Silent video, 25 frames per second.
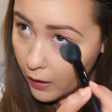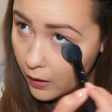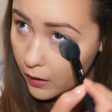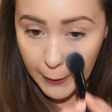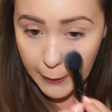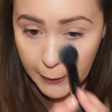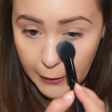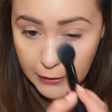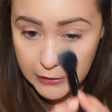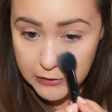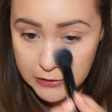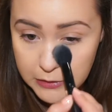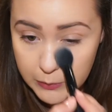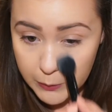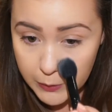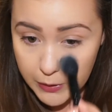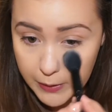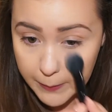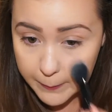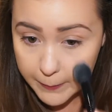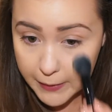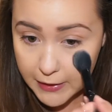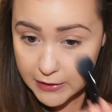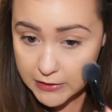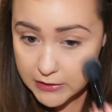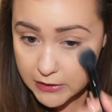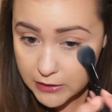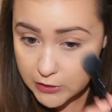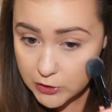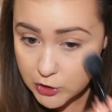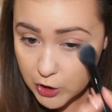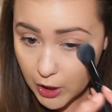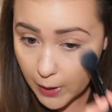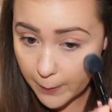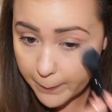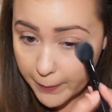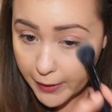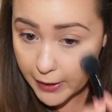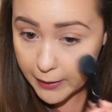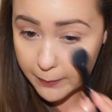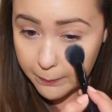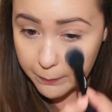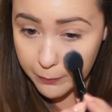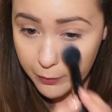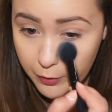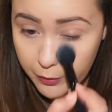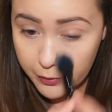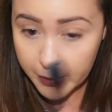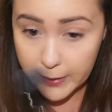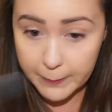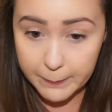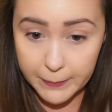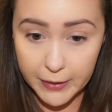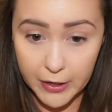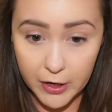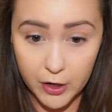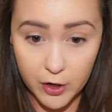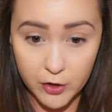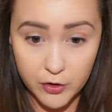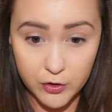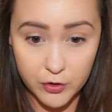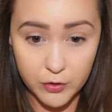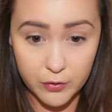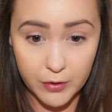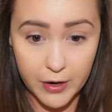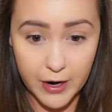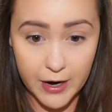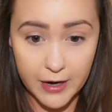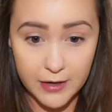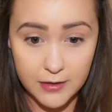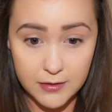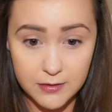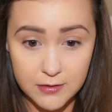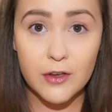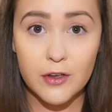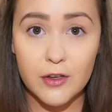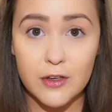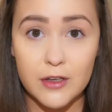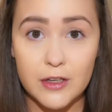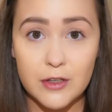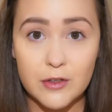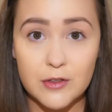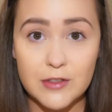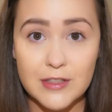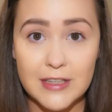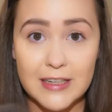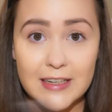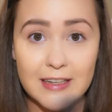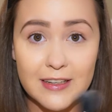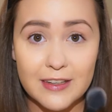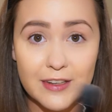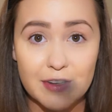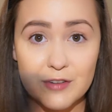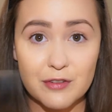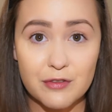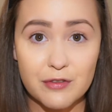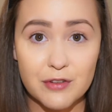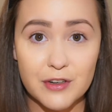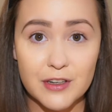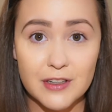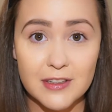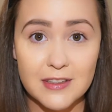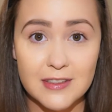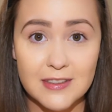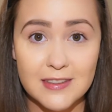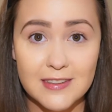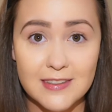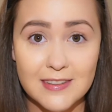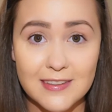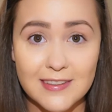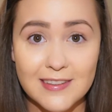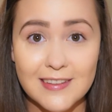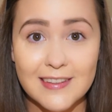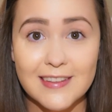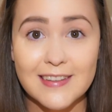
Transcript: It does do an amazing job at blurring my under eyes. Can you see the difference?